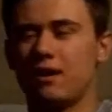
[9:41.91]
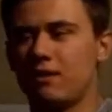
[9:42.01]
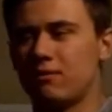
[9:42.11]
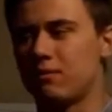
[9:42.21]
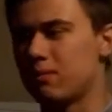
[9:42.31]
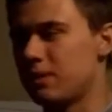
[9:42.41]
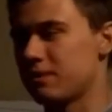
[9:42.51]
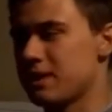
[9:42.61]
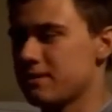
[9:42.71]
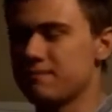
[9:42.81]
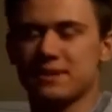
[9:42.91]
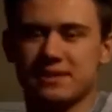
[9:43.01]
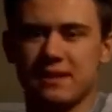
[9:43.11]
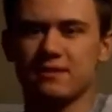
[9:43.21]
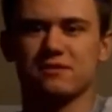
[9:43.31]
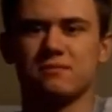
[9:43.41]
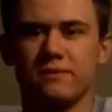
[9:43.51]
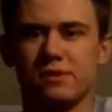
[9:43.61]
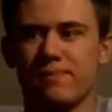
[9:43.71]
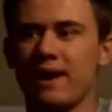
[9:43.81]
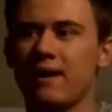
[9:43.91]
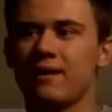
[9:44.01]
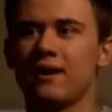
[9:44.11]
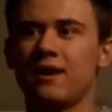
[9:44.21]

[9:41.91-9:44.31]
oh, well, he must think those movies are bad.